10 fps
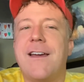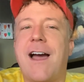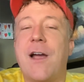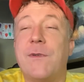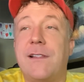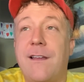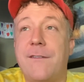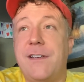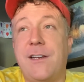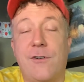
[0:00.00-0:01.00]
I would
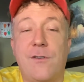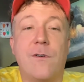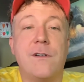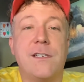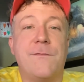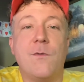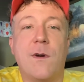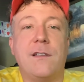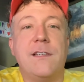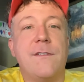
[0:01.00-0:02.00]
love to hear yours. If you
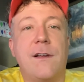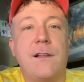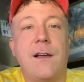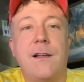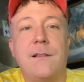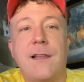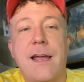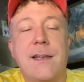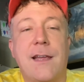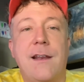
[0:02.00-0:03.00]
want to leave a
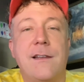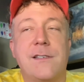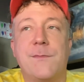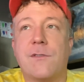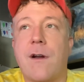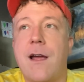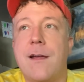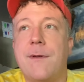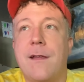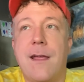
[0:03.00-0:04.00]
like and a
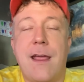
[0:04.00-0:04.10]
subscribe